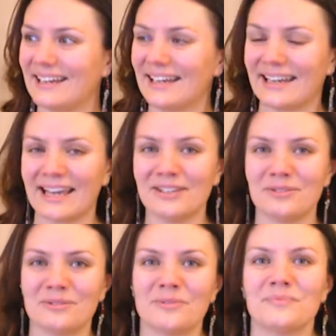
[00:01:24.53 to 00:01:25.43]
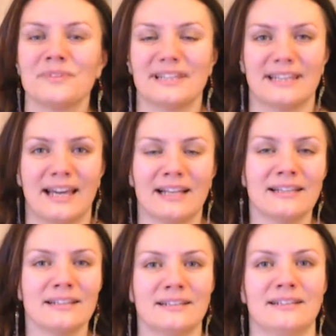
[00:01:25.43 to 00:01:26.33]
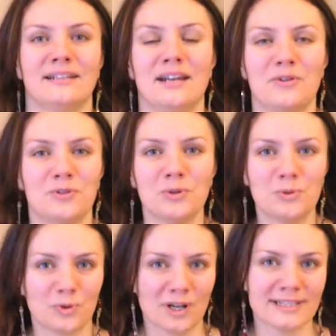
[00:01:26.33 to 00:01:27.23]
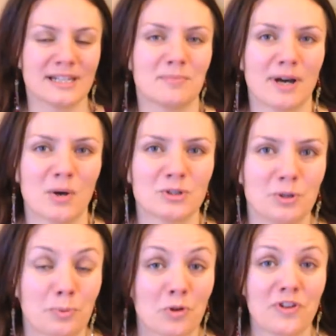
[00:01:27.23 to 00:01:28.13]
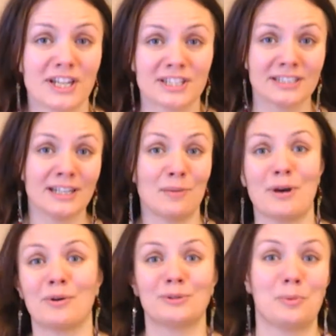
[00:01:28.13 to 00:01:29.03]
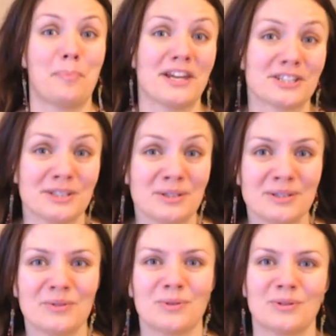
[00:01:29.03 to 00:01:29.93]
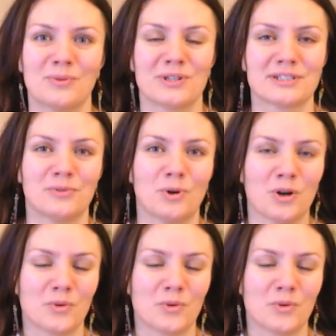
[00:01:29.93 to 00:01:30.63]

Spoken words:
Can you tell a few words about your profession, about your passion for the work